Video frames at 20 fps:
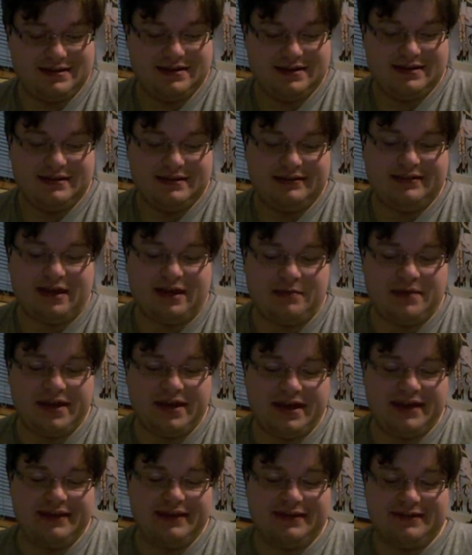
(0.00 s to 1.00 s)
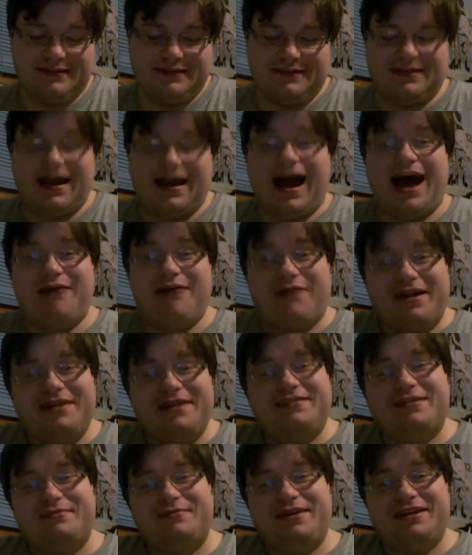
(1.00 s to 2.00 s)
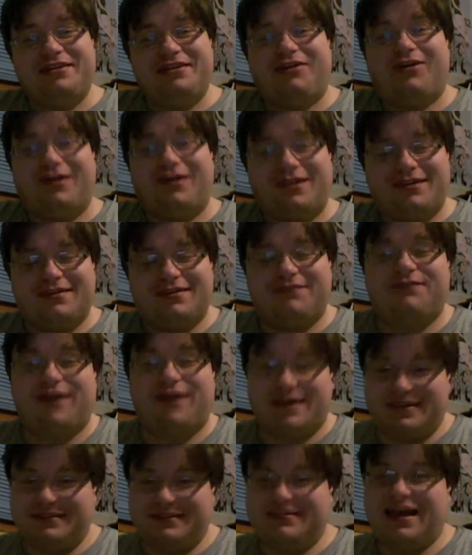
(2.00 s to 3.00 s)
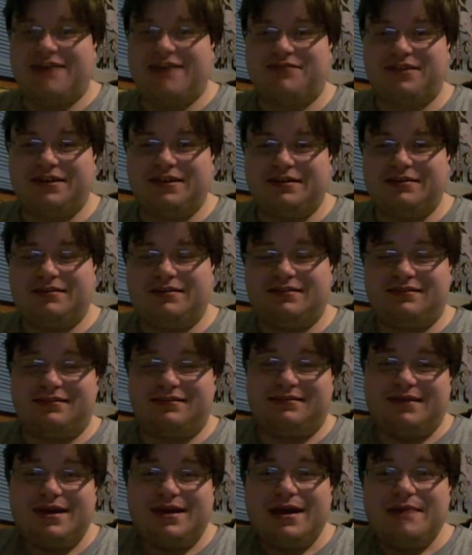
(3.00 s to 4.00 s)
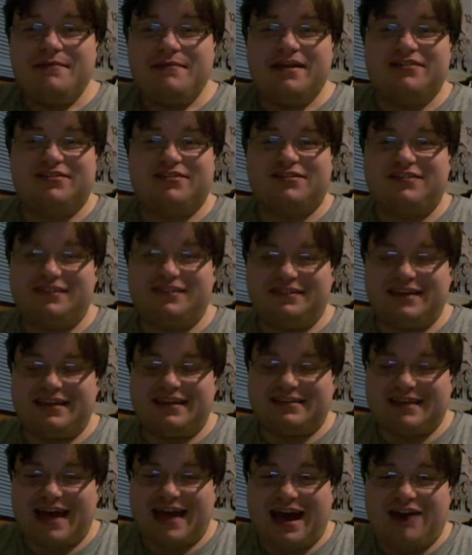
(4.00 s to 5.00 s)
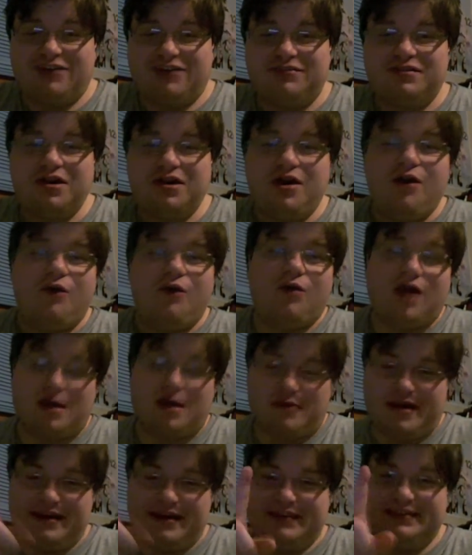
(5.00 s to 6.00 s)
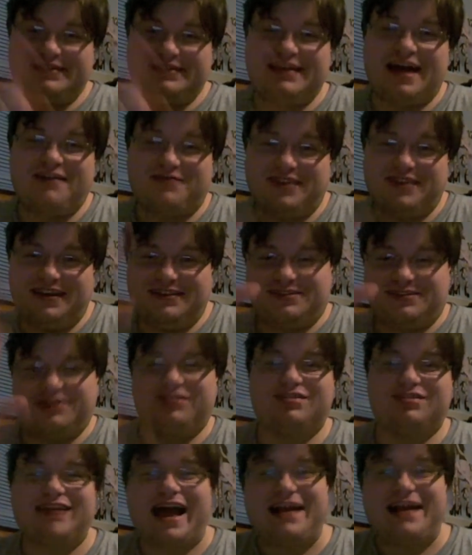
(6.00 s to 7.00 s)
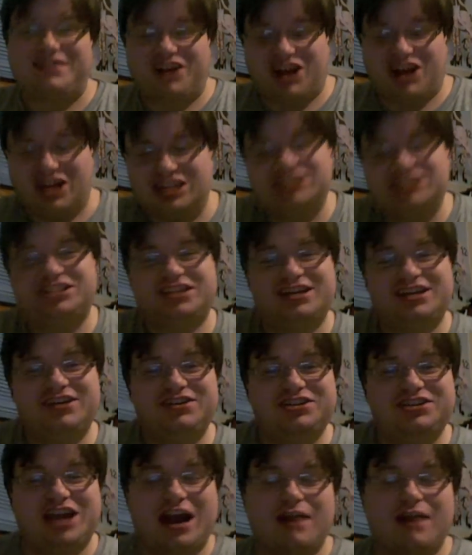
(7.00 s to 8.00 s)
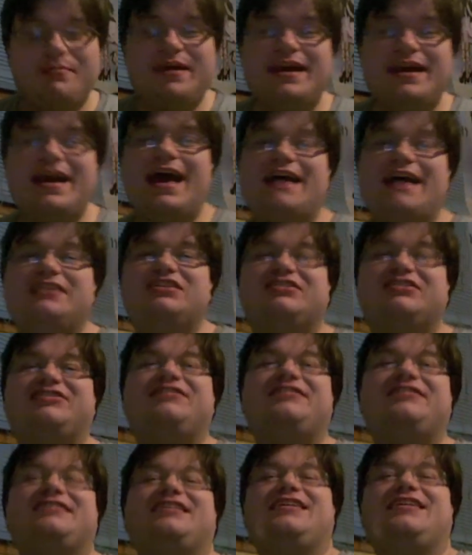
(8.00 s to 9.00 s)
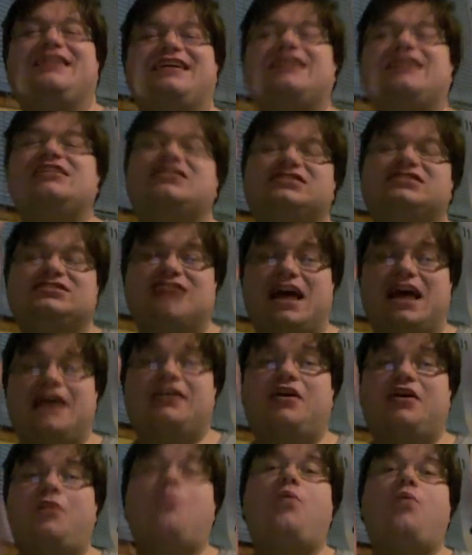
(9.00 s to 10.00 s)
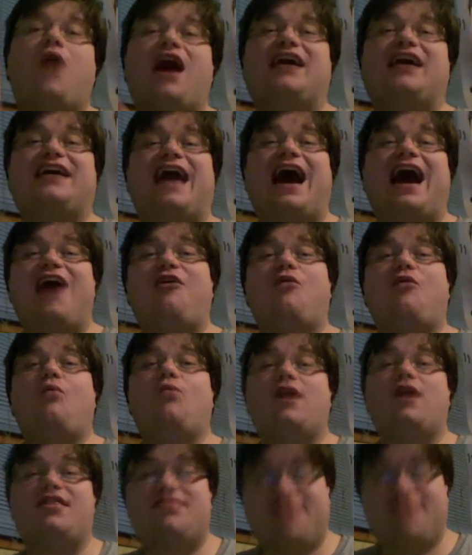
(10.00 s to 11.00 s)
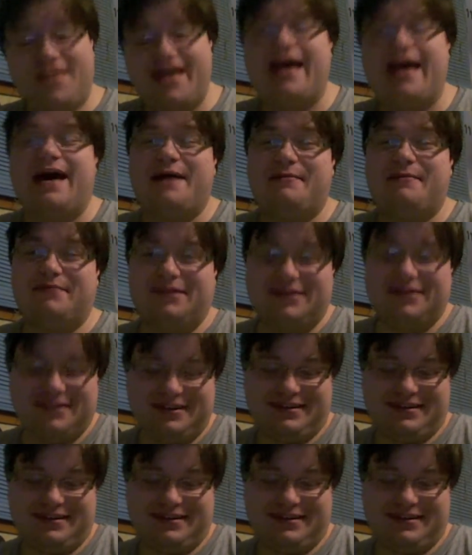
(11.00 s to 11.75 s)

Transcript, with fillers: Somebody, I wanted somebody to hold on to fucking Stephanie, make sure she stays in the house, or I wanted Stephanie to latch on to Jeremy and just, like, walk out with him.